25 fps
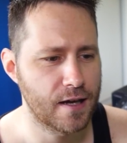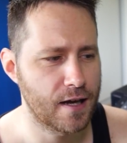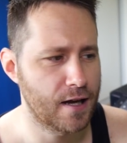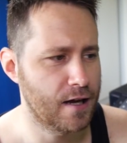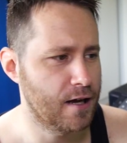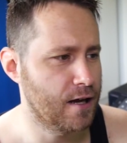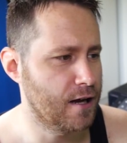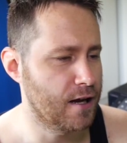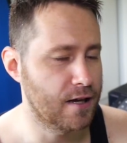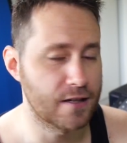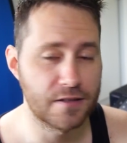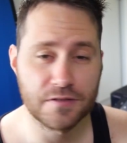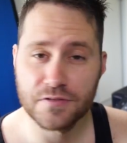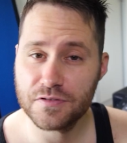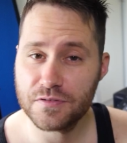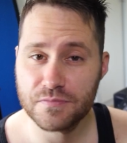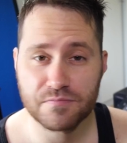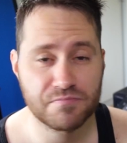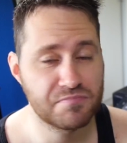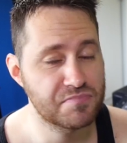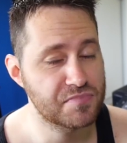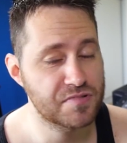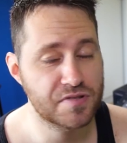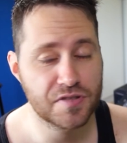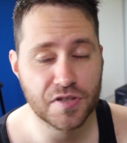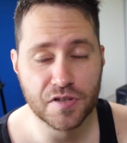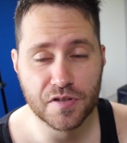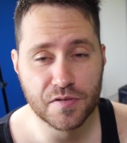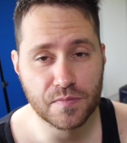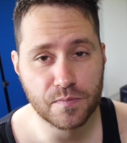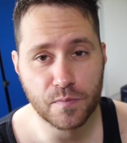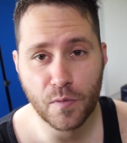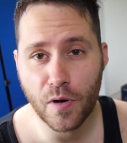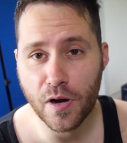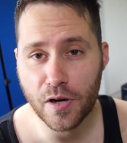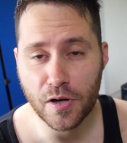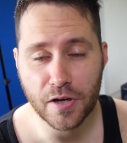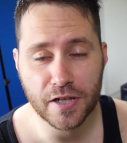Uh,
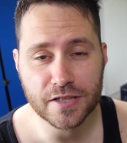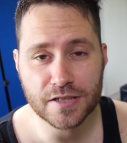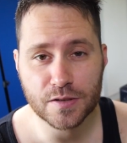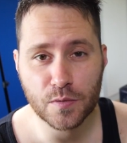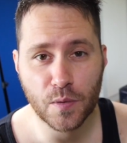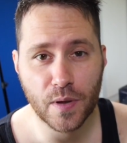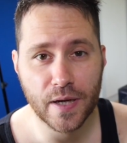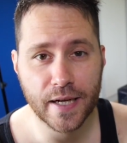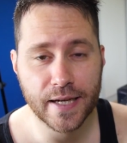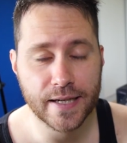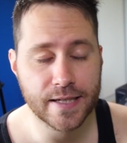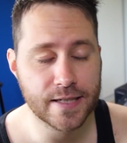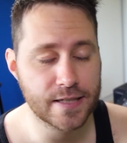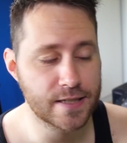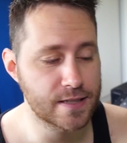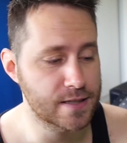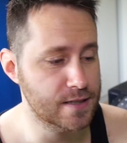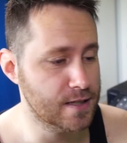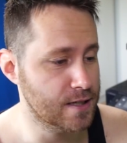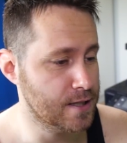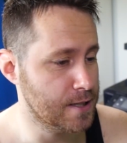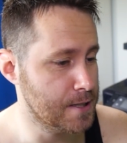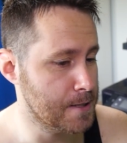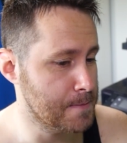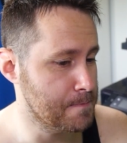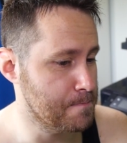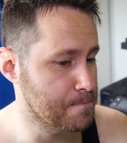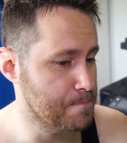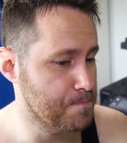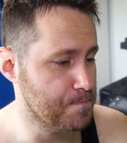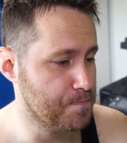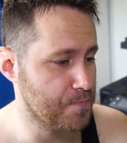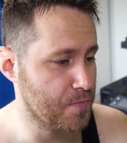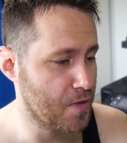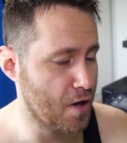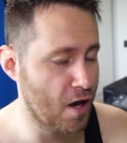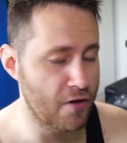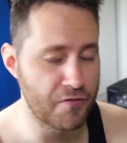just work got in the way. Um,
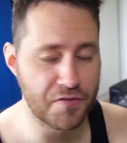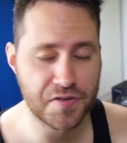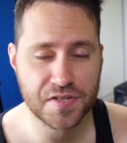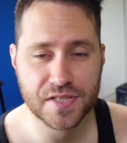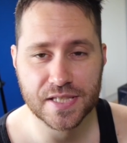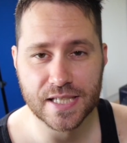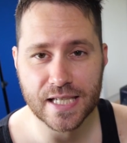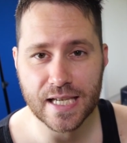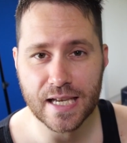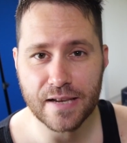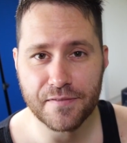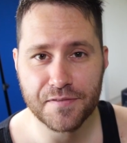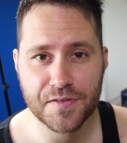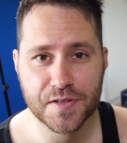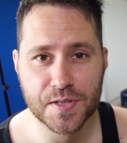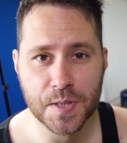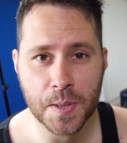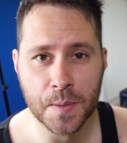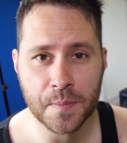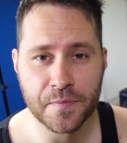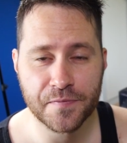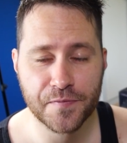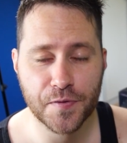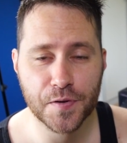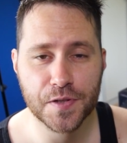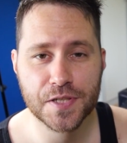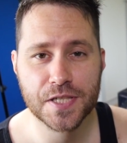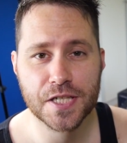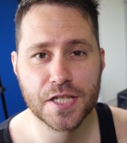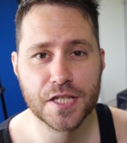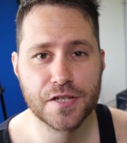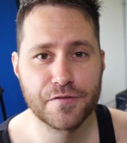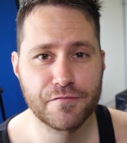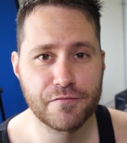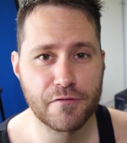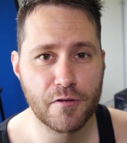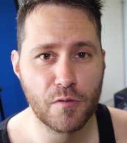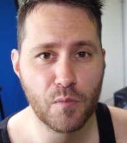I received some
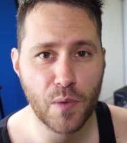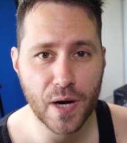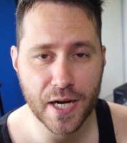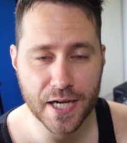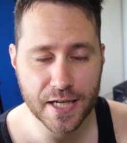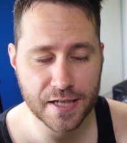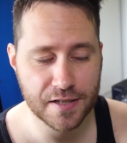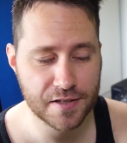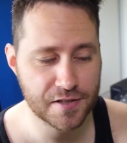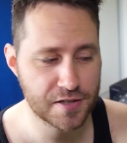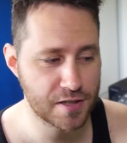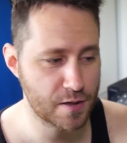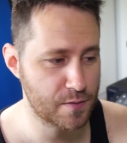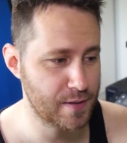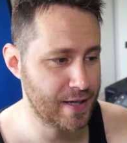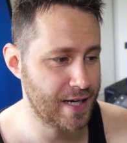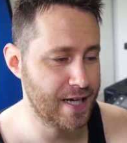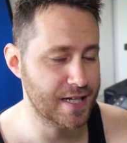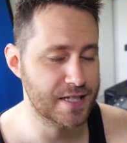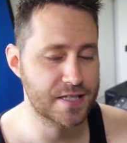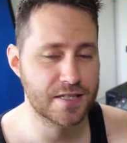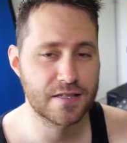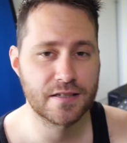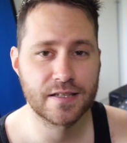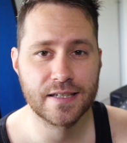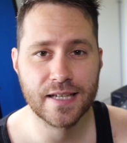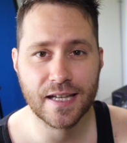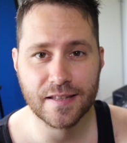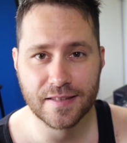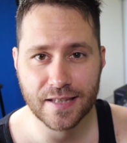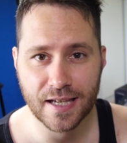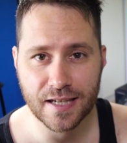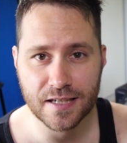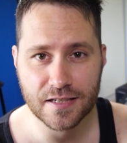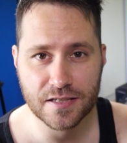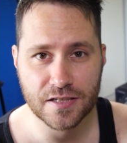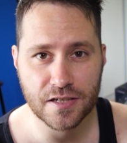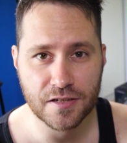footage for a wedding, so I had to get
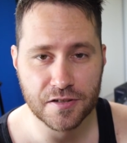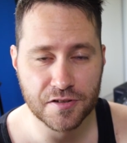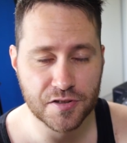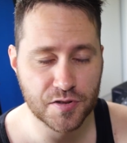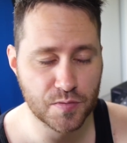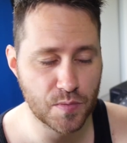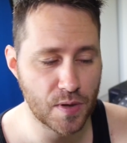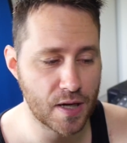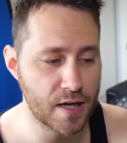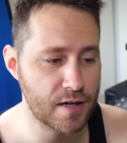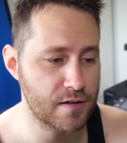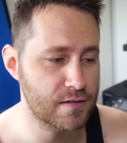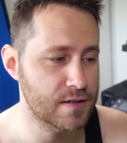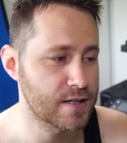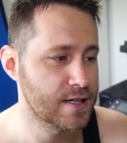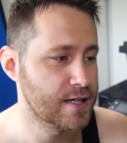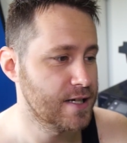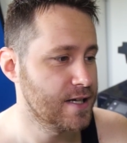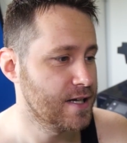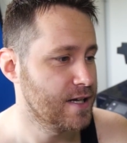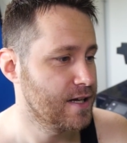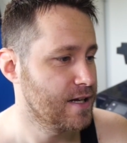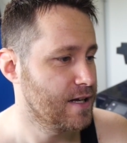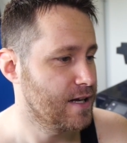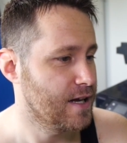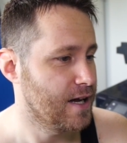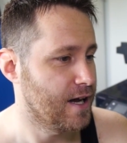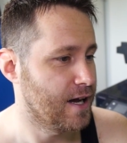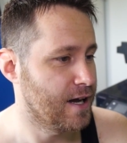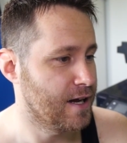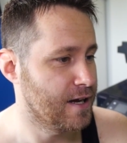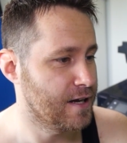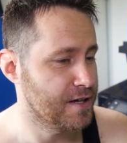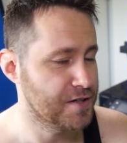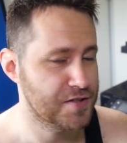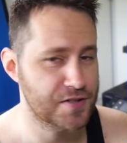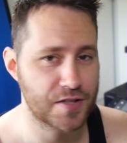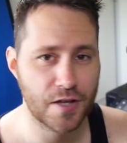that done as well.
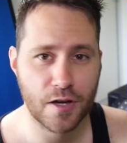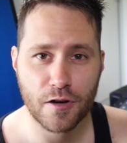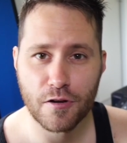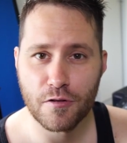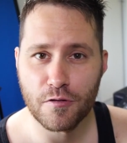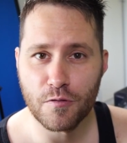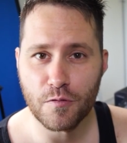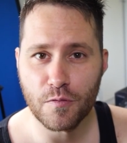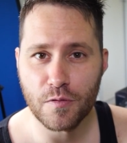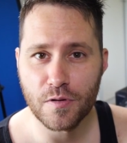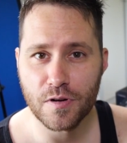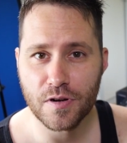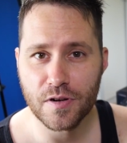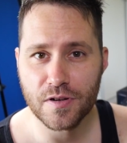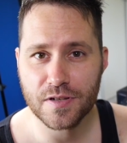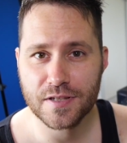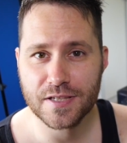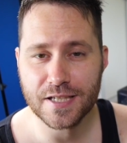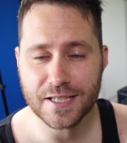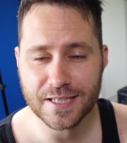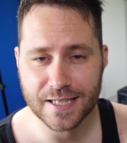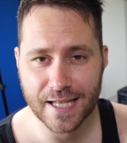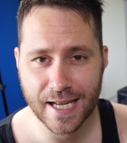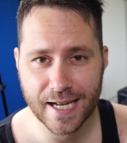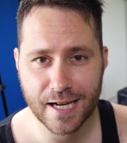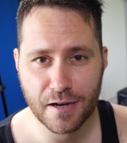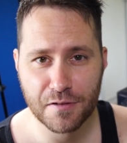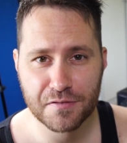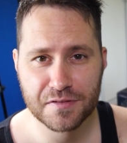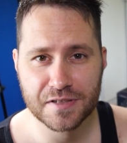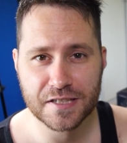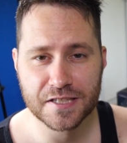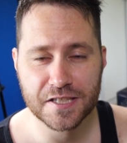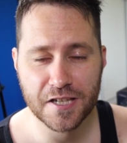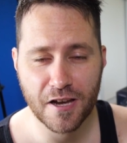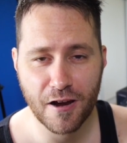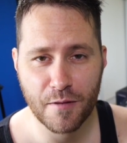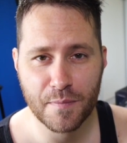Uh, so today I was
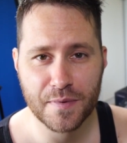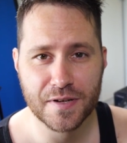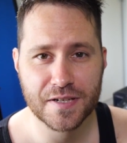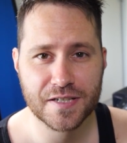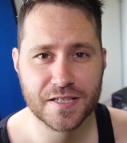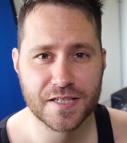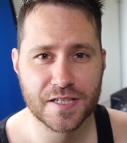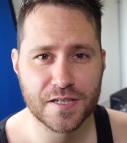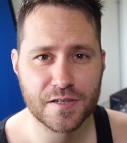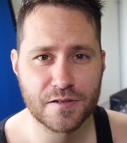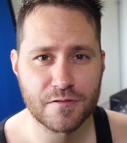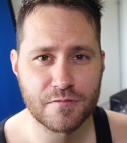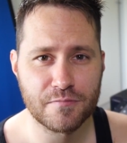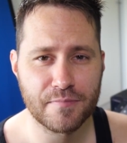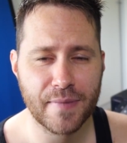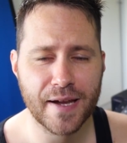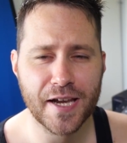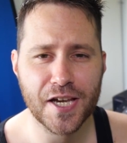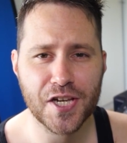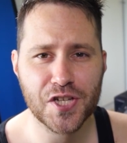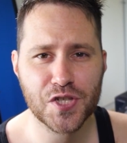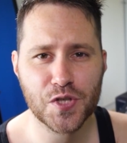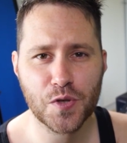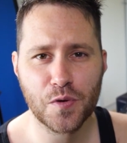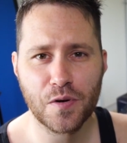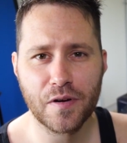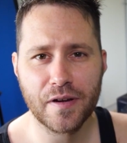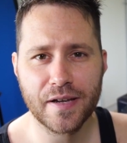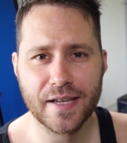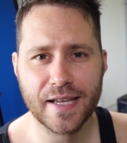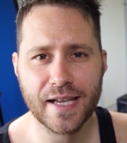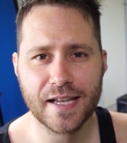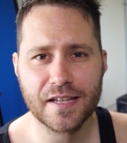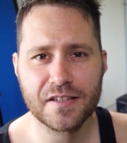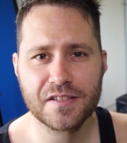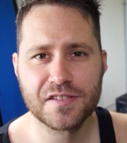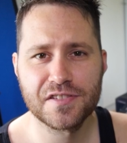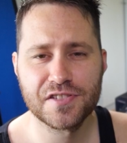determined to make sure I
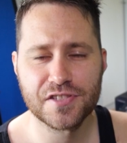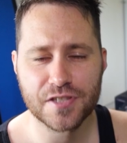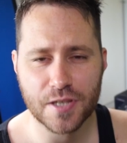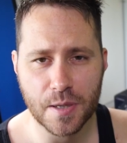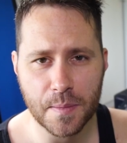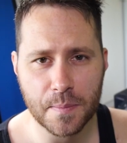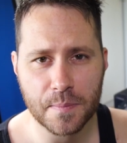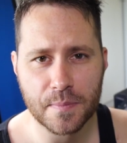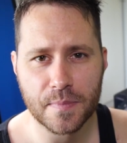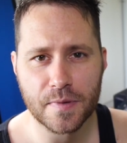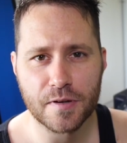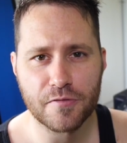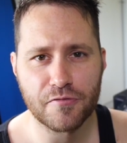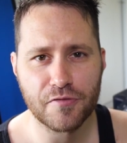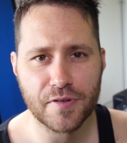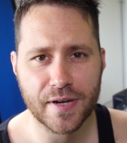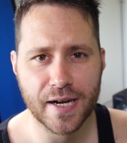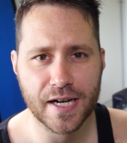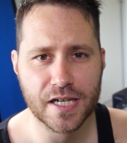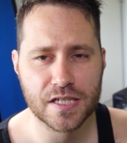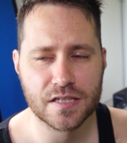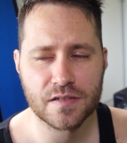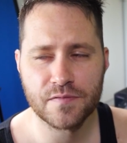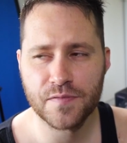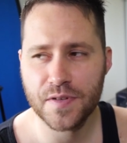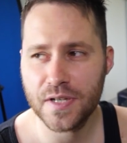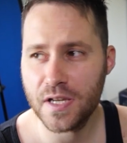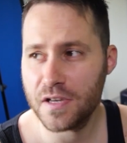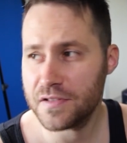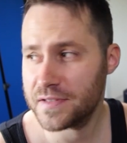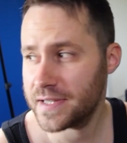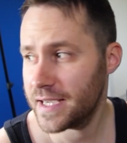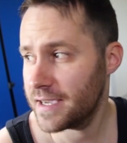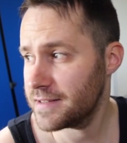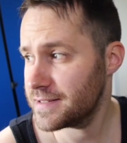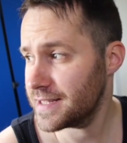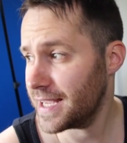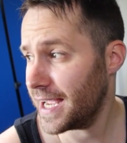get some reaction
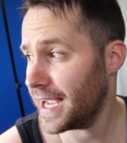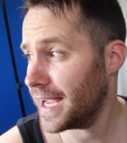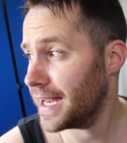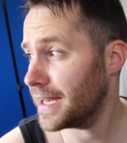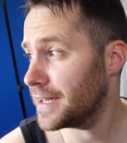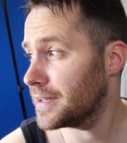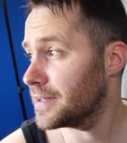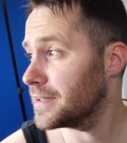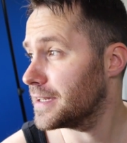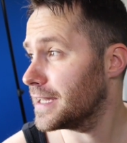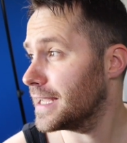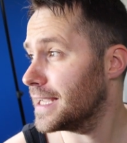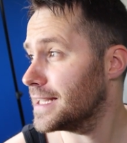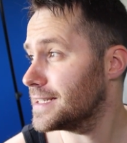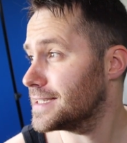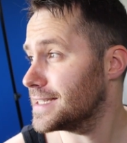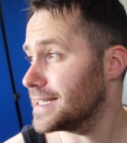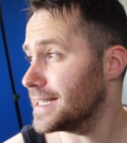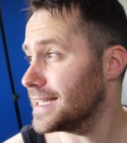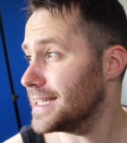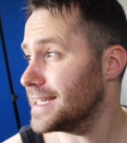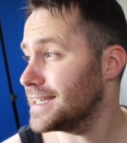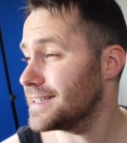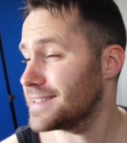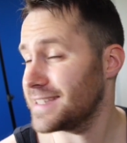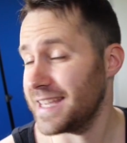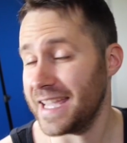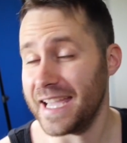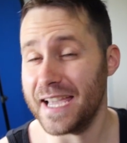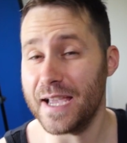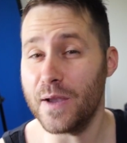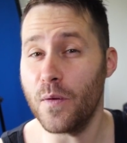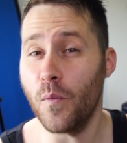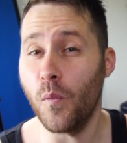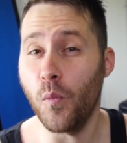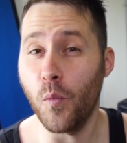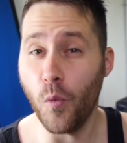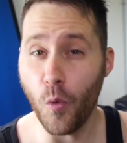videos out and it is
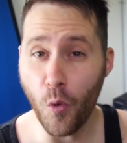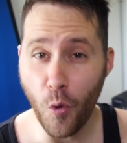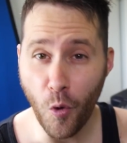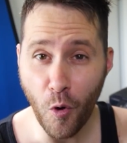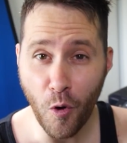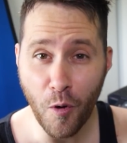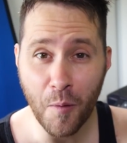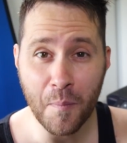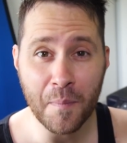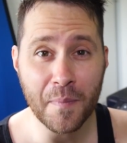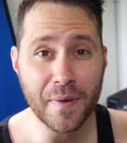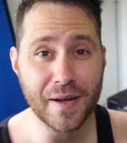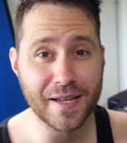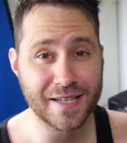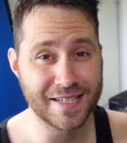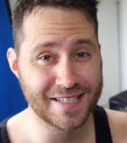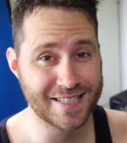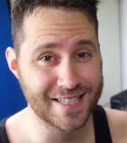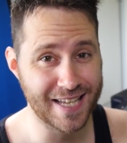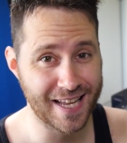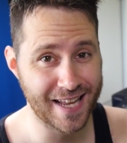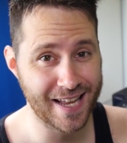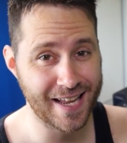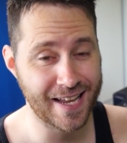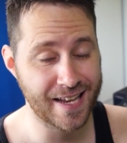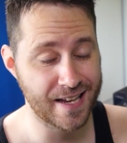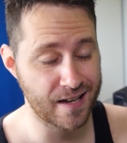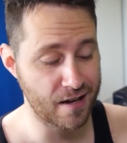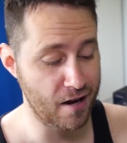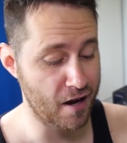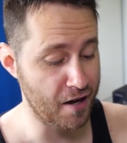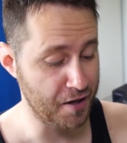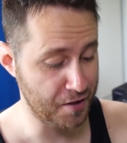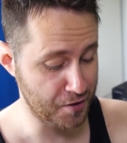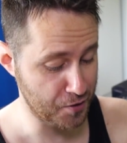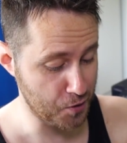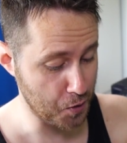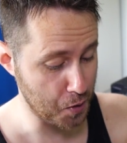a warm day.
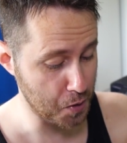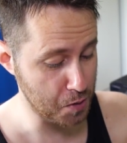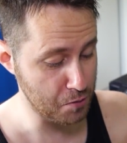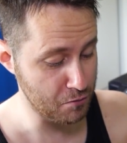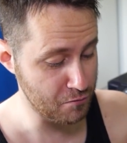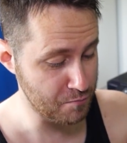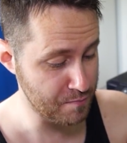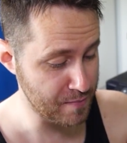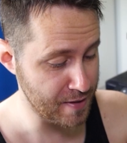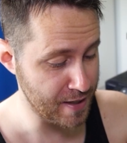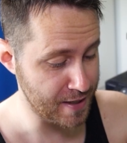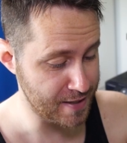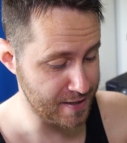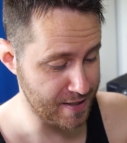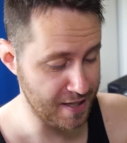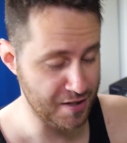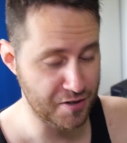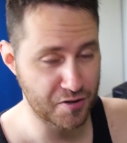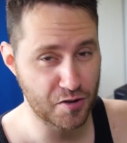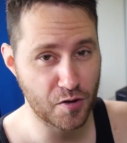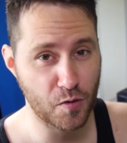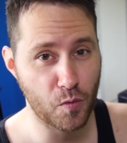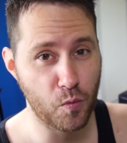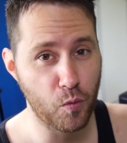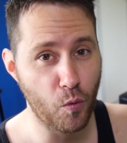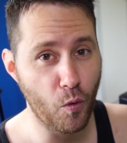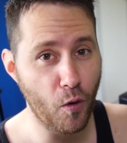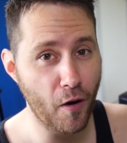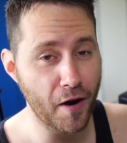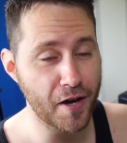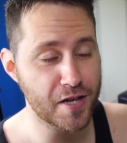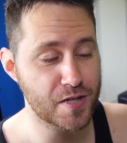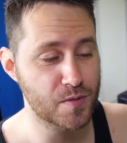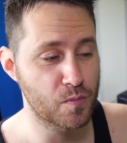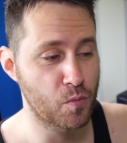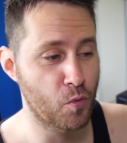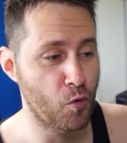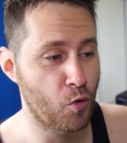i got to admit, it's
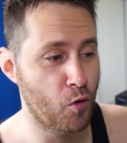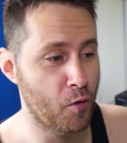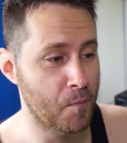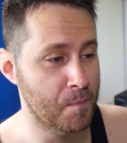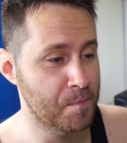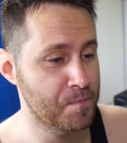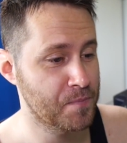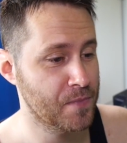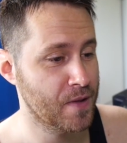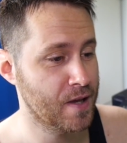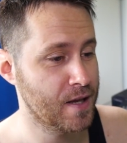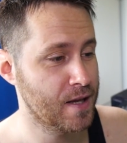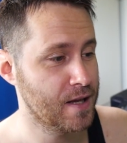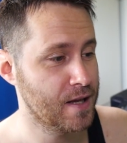quite warm.